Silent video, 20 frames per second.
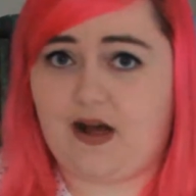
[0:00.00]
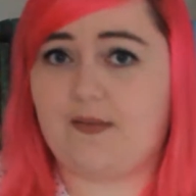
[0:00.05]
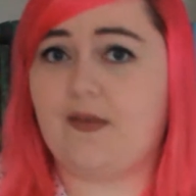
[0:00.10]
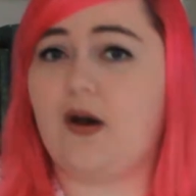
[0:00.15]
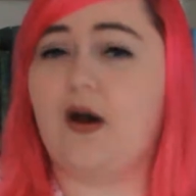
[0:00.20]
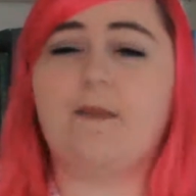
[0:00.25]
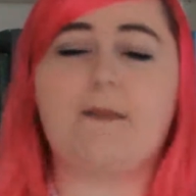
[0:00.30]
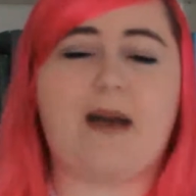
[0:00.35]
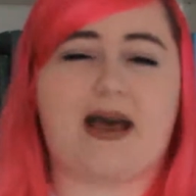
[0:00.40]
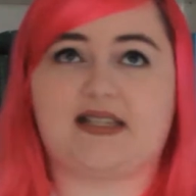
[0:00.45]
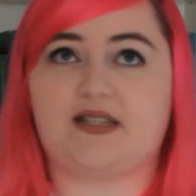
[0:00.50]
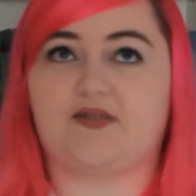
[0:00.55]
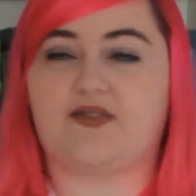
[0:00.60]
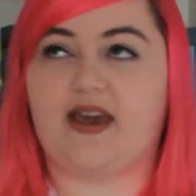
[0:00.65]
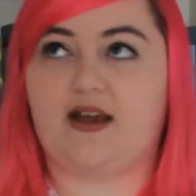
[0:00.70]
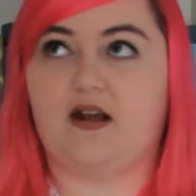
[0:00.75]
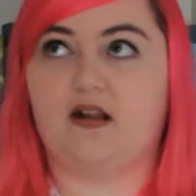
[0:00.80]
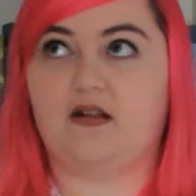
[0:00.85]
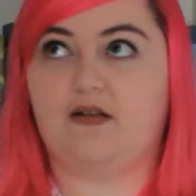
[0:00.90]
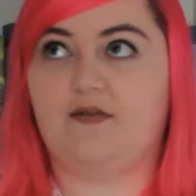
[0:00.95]
I'm not a massive
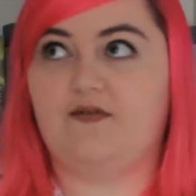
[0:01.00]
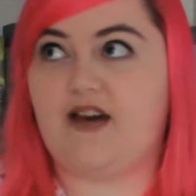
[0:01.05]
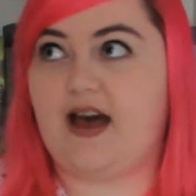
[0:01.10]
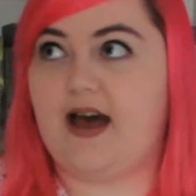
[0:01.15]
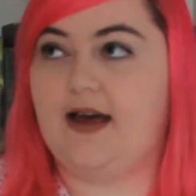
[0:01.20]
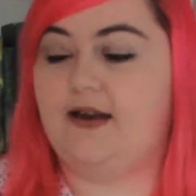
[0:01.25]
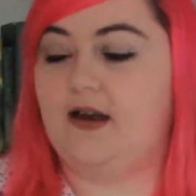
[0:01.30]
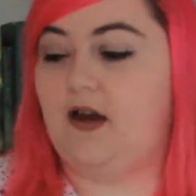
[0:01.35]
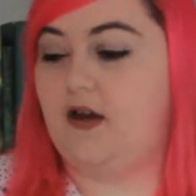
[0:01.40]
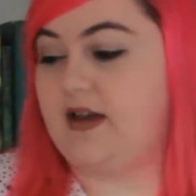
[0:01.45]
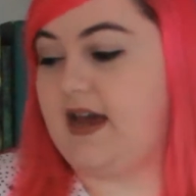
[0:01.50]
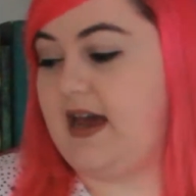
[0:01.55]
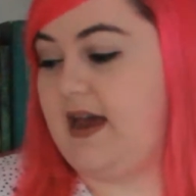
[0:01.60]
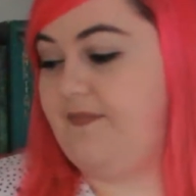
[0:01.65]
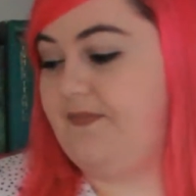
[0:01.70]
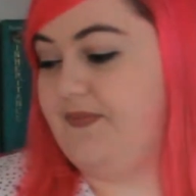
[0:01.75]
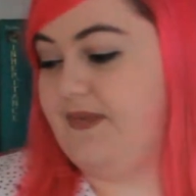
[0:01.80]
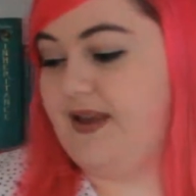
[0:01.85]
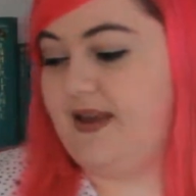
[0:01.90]
kale fan, okay?